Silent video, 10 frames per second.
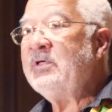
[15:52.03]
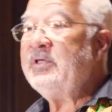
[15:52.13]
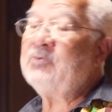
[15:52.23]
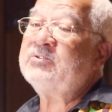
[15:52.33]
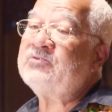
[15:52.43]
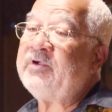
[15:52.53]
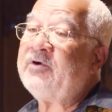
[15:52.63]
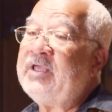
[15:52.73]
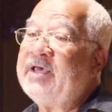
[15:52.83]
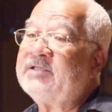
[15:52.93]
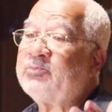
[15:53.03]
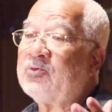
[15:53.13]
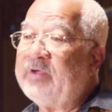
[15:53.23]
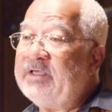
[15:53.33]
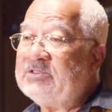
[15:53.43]
It was very
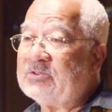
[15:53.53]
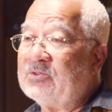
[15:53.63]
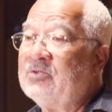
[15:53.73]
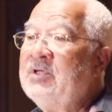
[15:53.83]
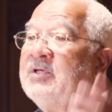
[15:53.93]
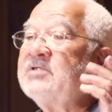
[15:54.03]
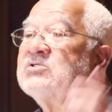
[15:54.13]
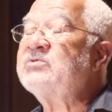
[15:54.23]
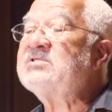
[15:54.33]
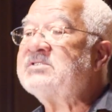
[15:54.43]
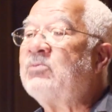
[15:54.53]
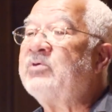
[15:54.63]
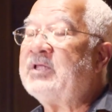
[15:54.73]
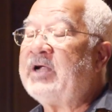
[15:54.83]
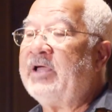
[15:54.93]
aspirational because it was someone
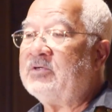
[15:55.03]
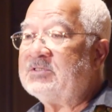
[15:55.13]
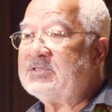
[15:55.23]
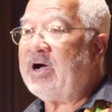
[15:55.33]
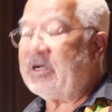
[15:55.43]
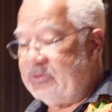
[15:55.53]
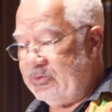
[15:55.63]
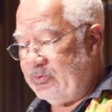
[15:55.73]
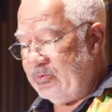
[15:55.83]
that I could talk to.